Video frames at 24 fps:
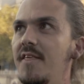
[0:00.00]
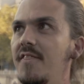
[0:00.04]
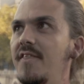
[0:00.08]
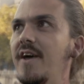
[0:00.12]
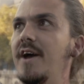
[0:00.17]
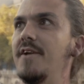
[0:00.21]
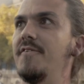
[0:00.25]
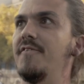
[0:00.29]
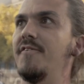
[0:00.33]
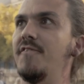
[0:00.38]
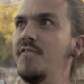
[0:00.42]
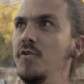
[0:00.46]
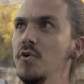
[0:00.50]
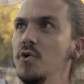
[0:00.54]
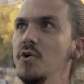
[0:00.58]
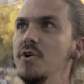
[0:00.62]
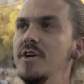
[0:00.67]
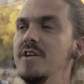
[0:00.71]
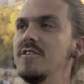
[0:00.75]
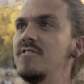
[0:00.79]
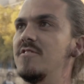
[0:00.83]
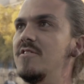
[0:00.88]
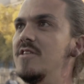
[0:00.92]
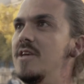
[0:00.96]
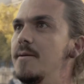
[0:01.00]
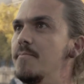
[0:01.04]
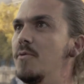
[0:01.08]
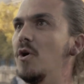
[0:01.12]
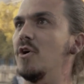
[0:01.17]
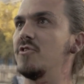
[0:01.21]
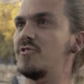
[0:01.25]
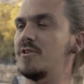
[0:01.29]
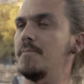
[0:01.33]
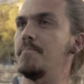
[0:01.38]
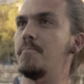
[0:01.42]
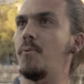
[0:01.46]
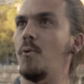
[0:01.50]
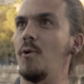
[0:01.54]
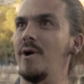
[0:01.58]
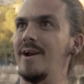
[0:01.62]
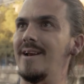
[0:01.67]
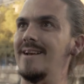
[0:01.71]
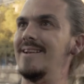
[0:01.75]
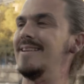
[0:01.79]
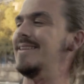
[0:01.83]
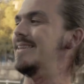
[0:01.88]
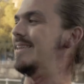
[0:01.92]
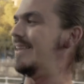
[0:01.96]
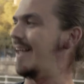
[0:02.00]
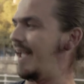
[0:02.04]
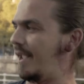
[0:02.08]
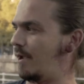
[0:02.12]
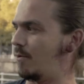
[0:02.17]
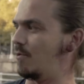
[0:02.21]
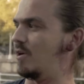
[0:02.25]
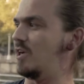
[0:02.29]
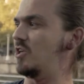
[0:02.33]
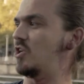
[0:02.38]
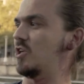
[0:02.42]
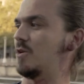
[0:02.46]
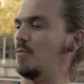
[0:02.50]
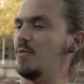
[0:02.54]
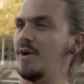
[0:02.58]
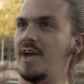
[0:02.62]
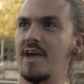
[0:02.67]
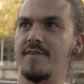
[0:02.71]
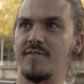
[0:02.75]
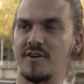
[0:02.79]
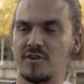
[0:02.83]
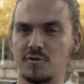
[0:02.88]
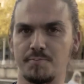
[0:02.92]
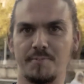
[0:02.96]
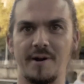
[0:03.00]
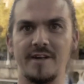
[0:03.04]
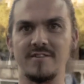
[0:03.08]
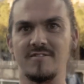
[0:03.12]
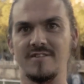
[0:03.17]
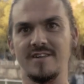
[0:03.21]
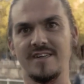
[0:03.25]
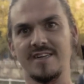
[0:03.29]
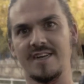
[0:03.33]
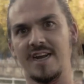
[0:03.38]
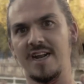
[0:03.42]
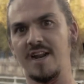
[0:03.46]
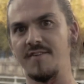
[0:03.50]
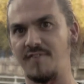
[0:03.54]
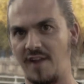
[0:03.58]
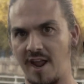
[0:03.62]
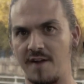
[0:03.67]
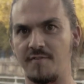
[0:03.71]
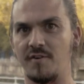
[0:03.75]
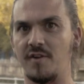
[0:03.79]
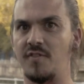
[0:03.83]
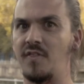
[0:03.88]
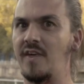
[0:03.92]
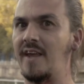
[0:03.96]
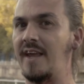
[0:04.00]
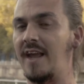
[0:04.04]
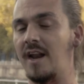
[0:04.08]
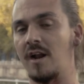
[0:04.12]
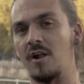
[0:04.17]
that food is the most important language and way of expressing kind of everything.